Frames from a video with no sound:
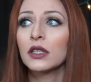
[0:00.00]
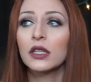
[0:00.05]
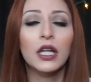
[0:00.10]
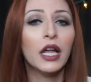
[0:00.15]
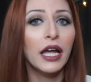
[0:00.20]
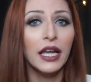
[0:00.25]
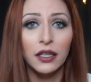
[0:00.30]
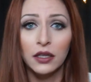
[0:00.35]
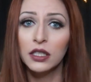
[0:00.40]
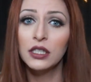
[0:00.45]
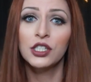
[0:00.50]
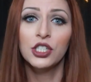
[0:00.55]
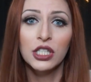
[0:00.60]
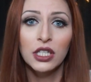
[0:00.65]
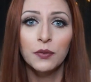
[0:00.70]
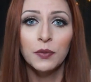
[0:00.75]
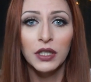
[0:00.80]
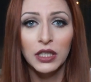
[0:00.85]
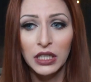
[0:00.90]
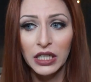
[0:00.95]
Like,
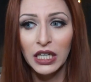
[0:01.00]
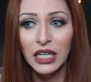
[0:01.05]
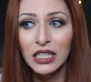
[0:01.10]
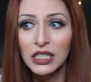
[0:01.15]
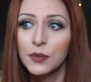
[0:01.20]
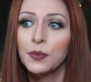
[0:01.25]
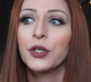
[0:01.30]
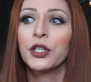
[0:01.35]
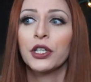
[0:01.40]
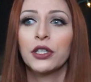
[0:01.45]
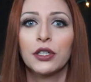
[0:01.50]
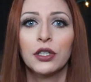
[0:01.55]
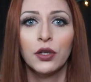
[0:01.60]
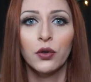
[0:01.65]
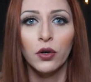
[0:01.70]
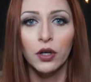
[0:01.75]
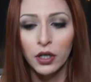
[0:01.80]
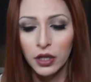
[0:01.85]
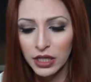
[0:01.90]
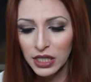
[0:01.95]
legitimately, it's Pura
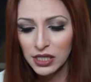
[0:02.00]
Dior.